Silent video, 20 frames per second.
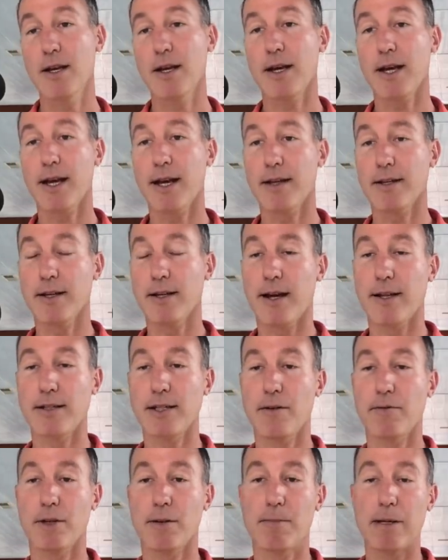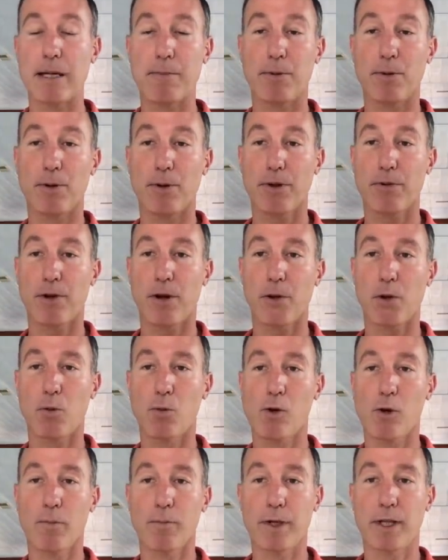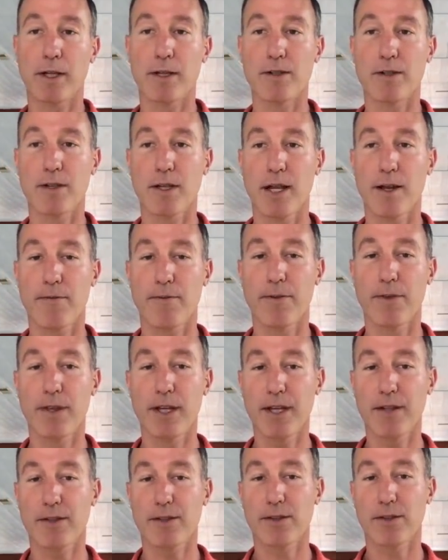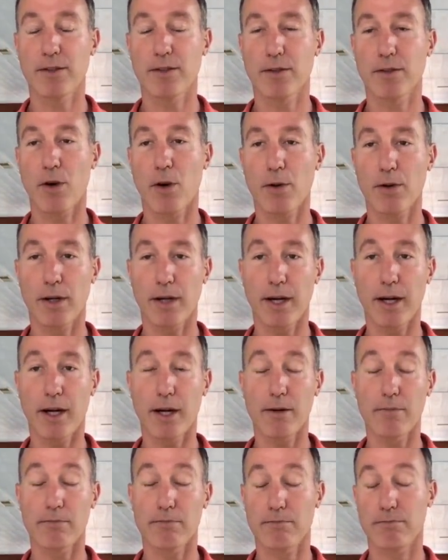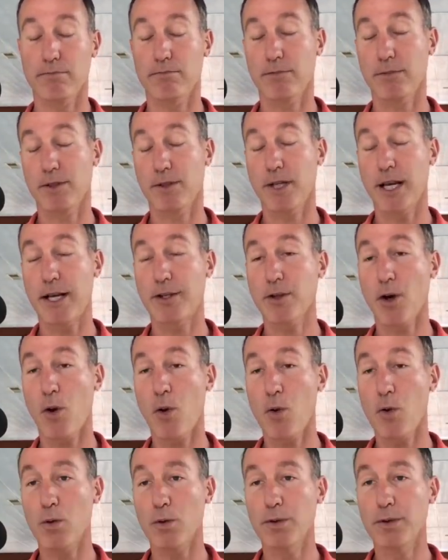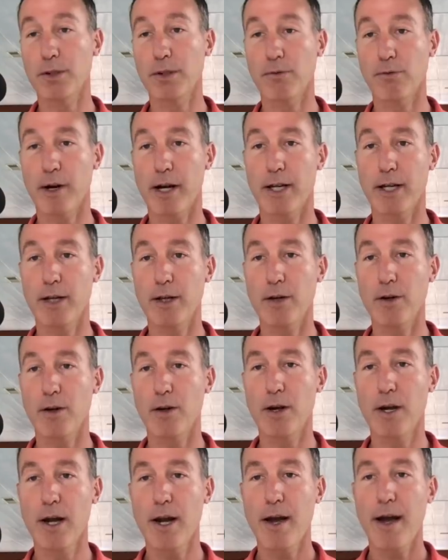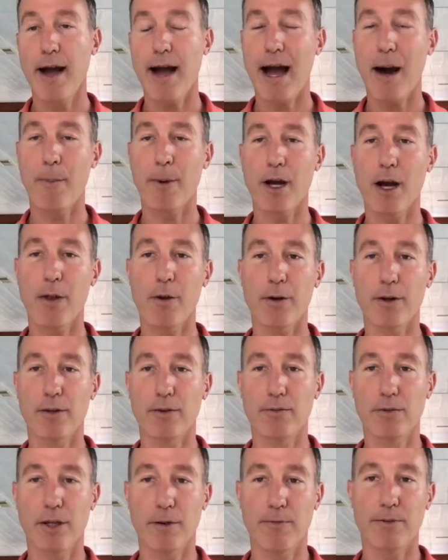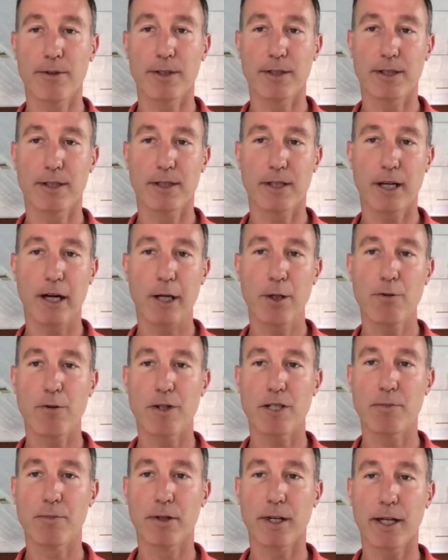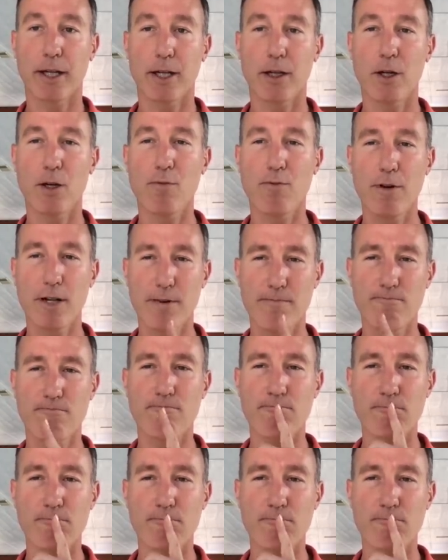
and uh, definitely people throughout the world, because if this uh, takes hold right here, how many other different countries would be like, you know what,